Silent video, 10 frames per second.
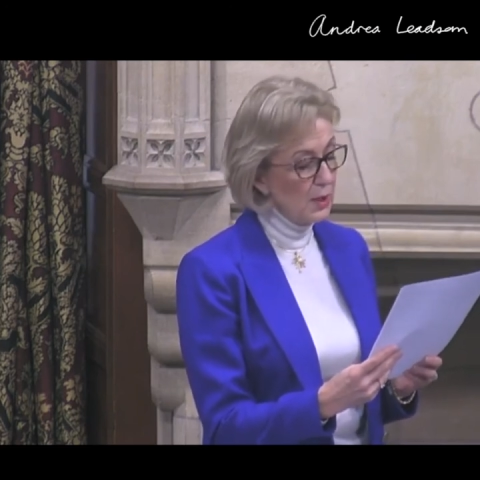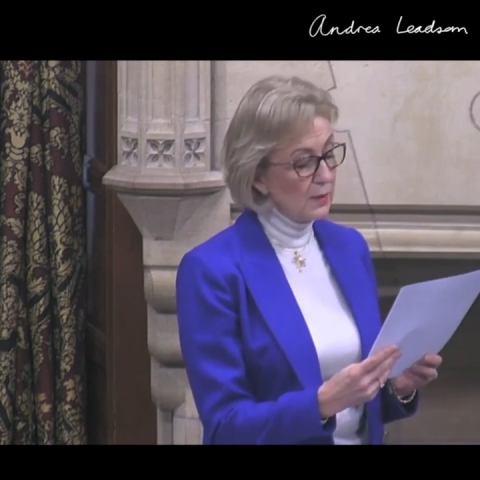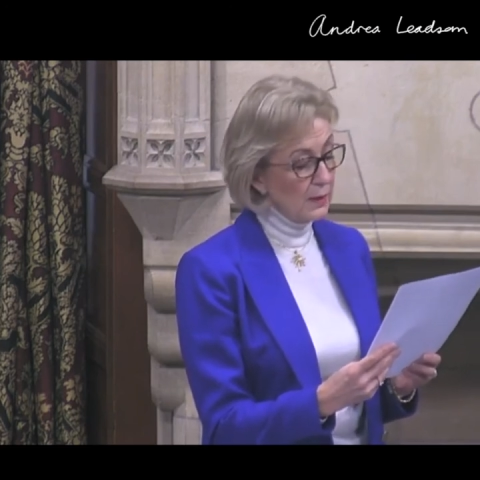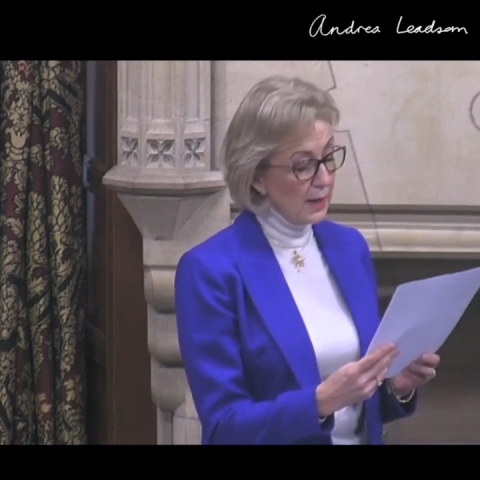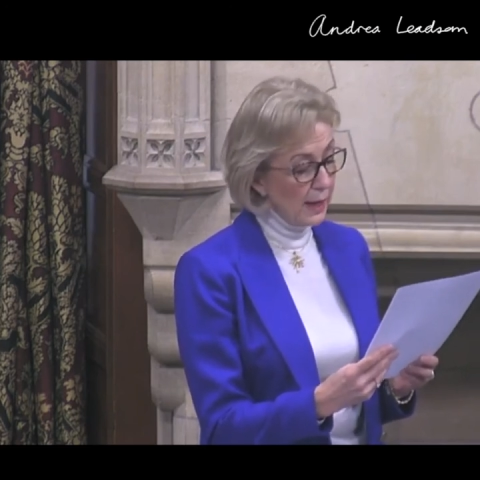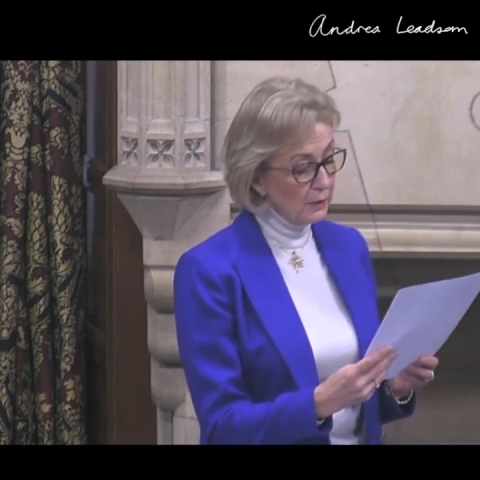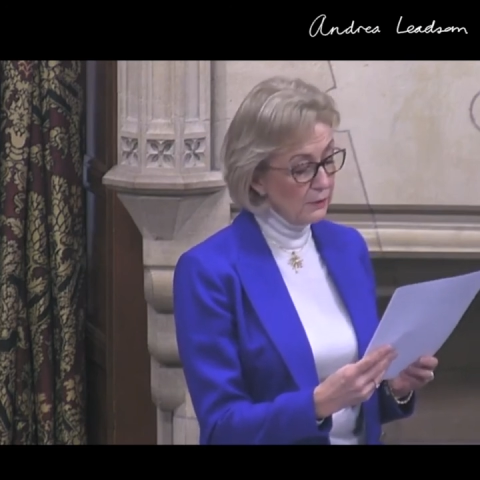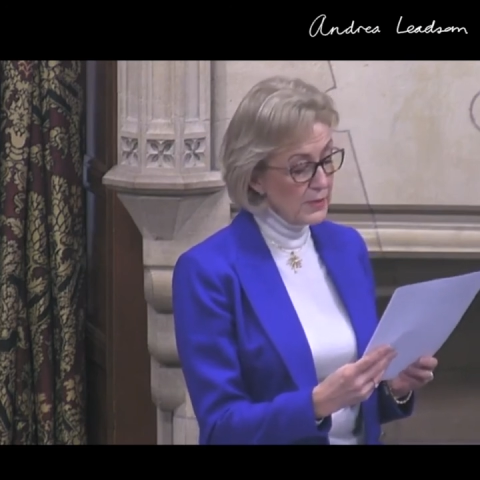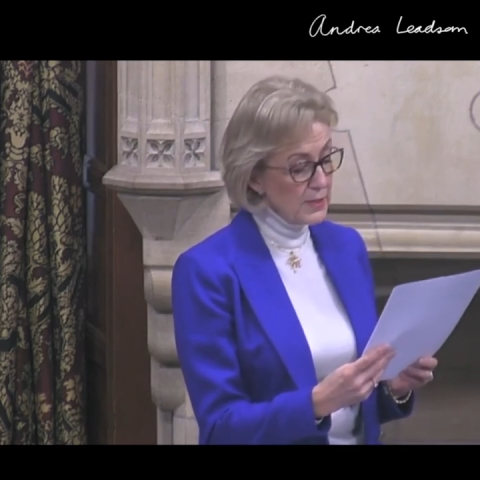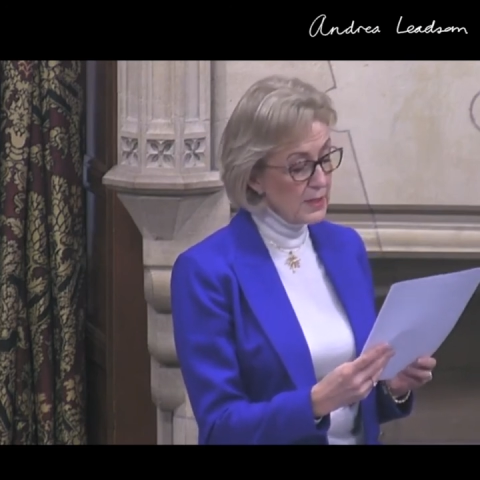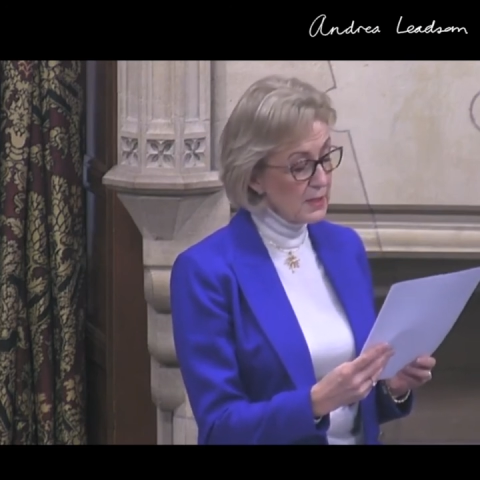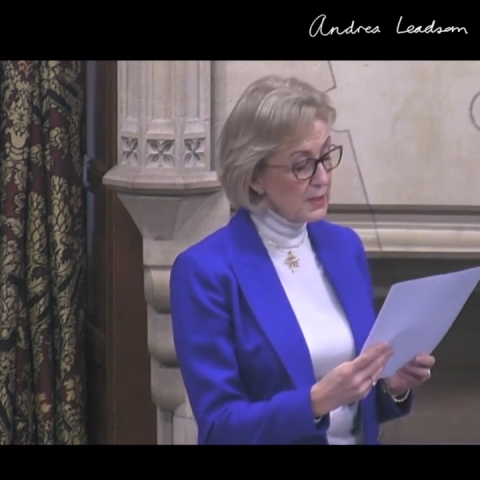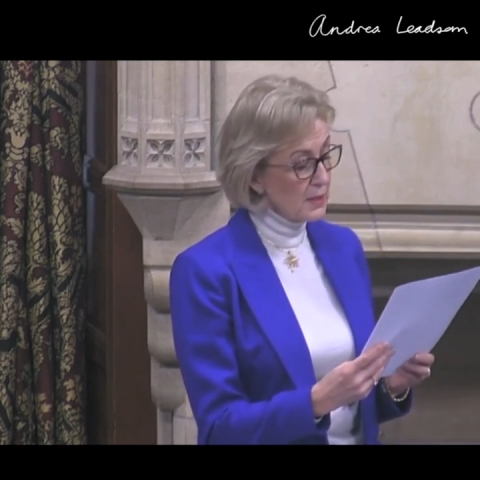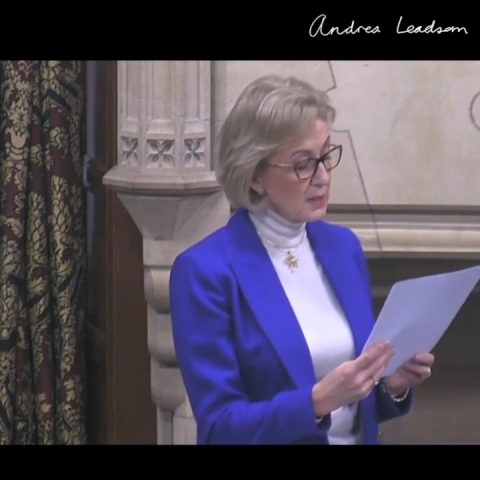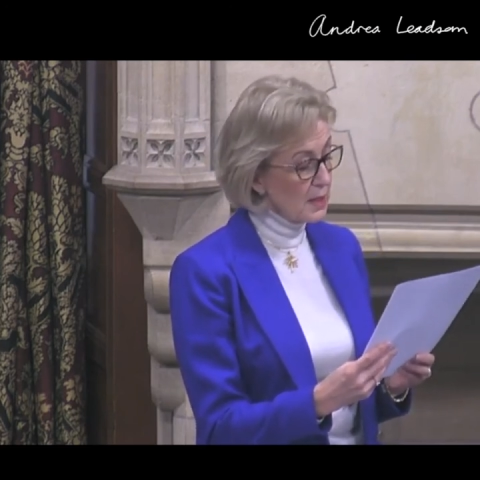that health visitors
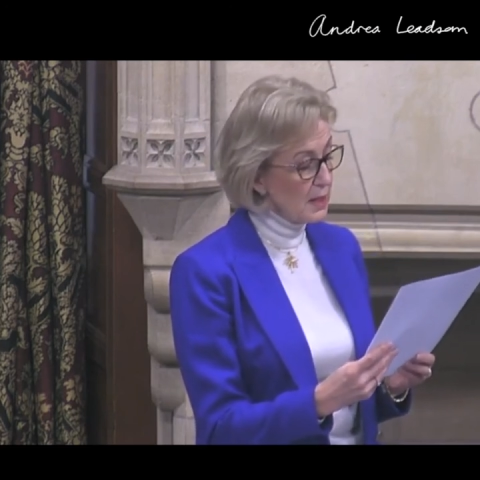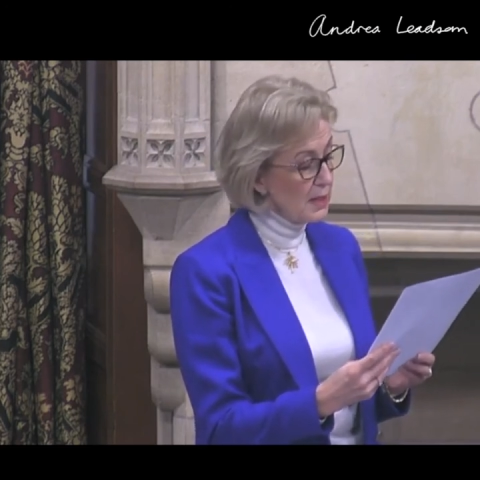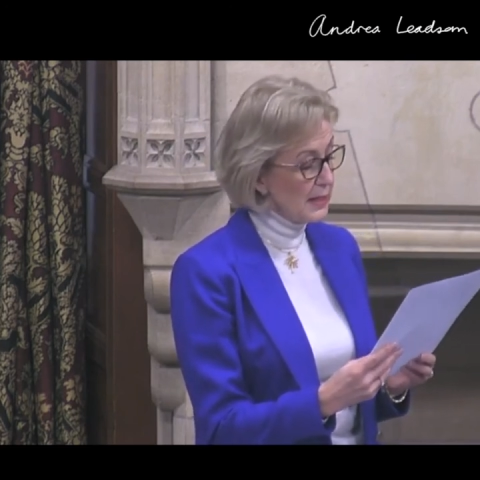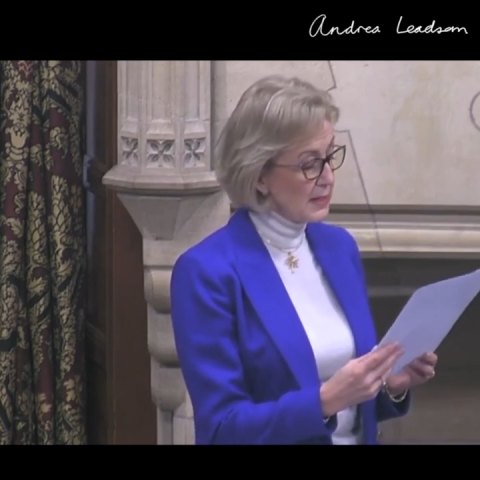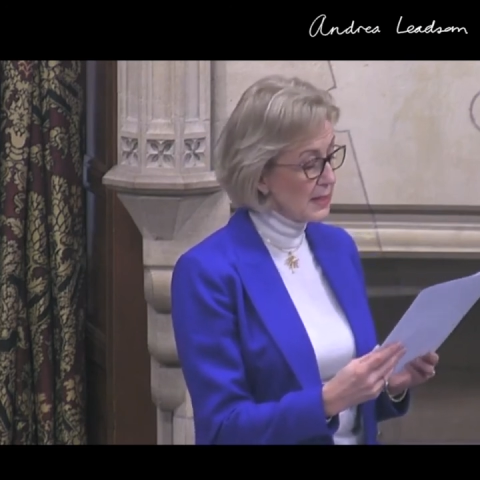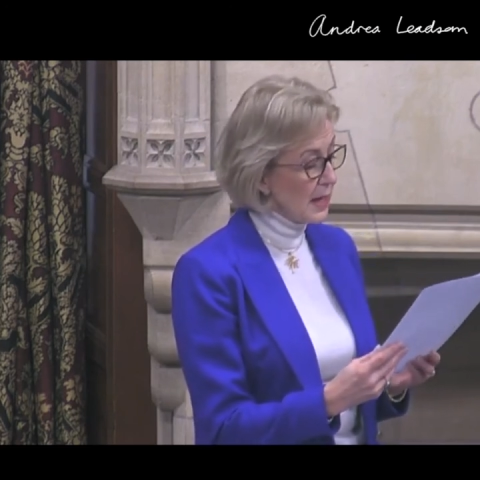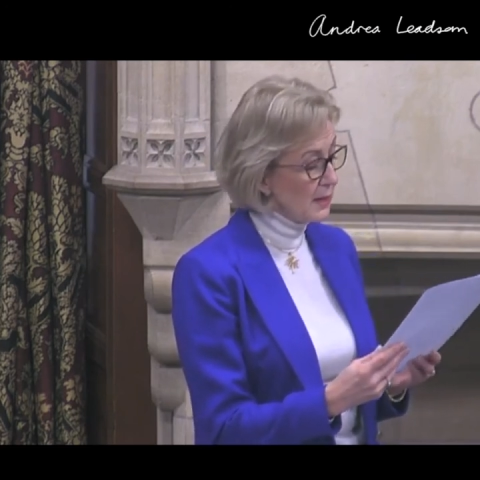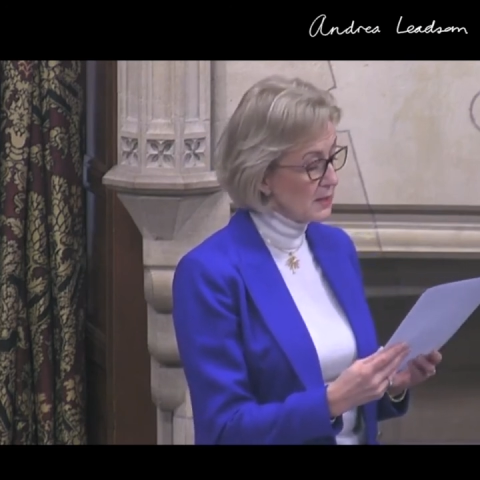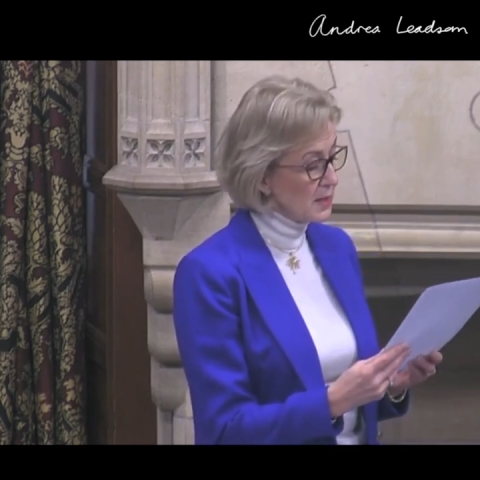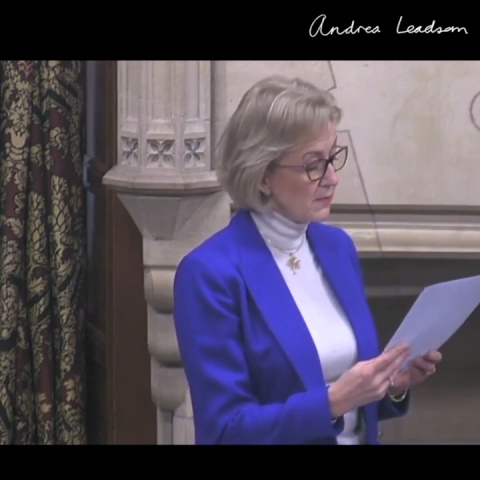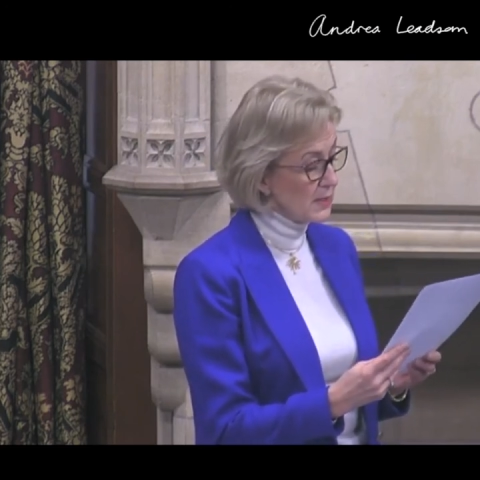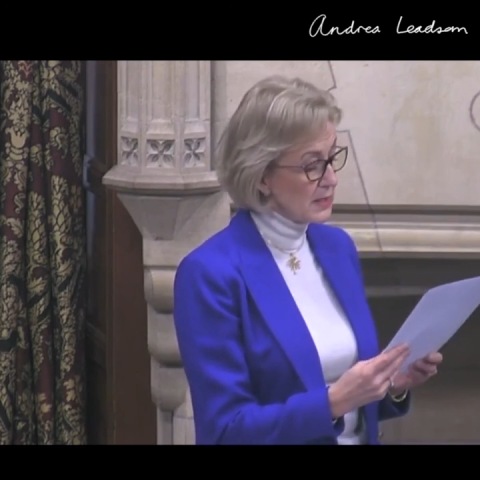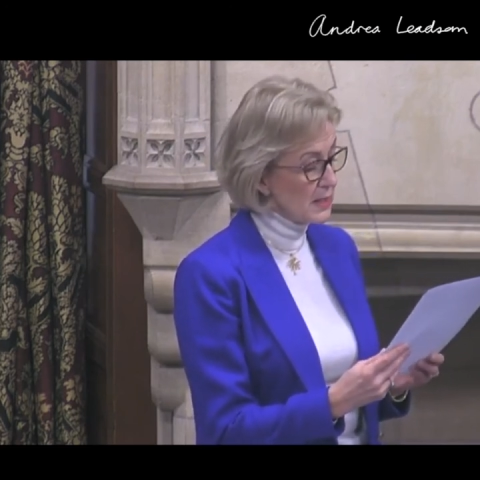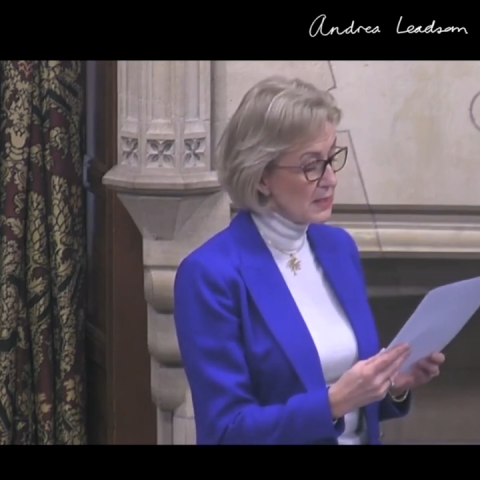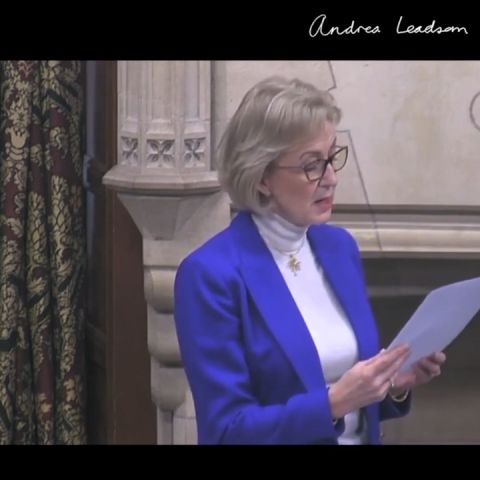and early years health
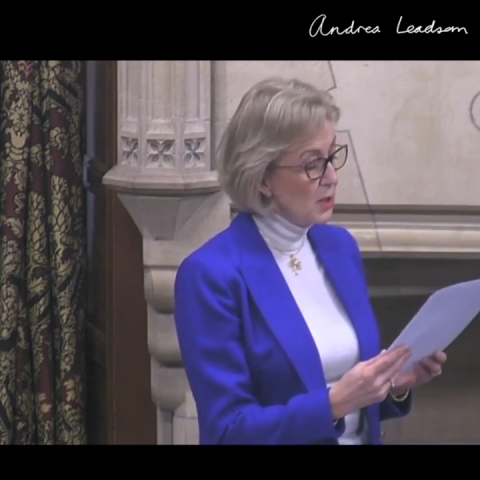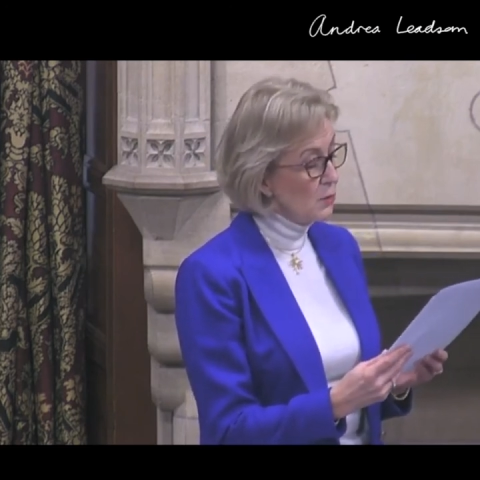services